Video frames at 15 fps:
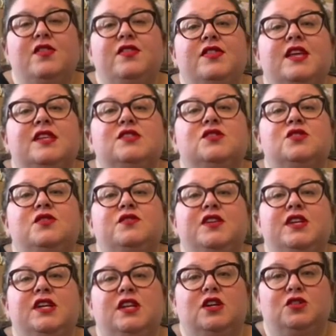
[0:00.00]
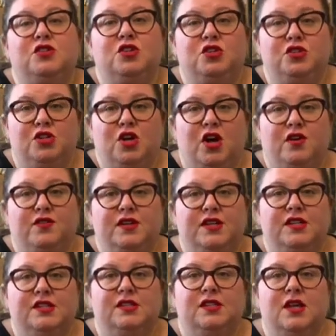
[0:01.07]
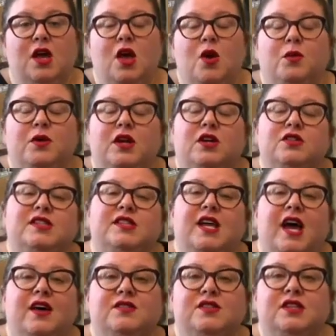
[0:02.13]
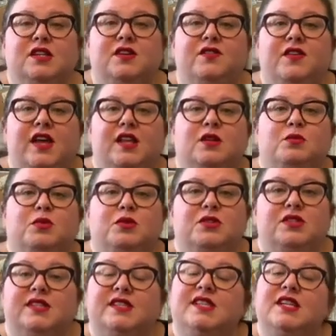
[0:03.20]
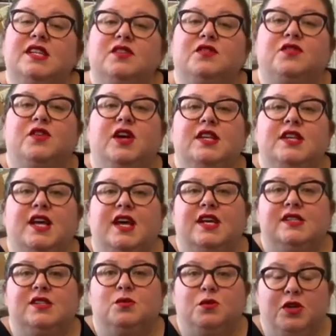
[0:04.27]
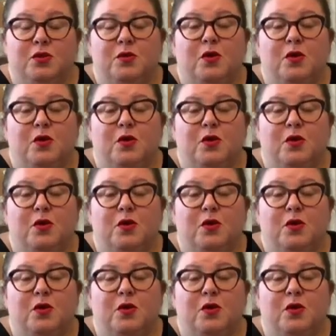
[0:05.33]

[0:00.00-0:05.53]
That's serving in our church office. When our staff's unavailable to sit at the front desk, will you